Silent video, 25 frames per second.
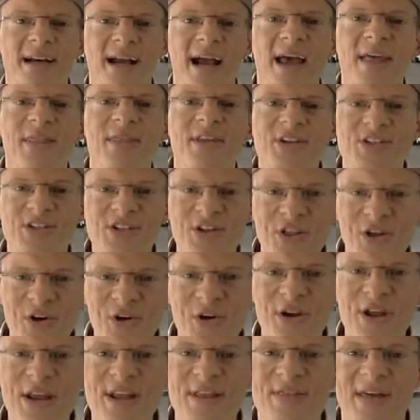This
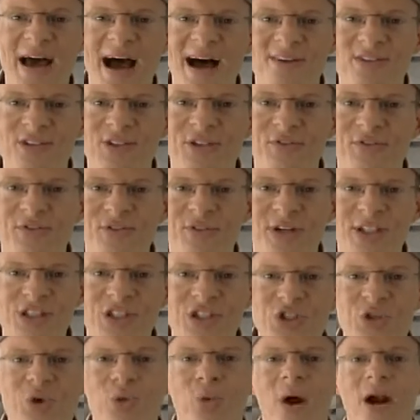30,000 foot
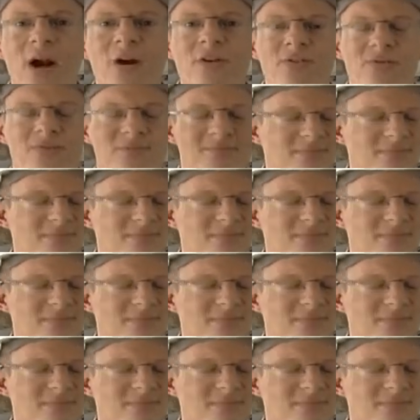square,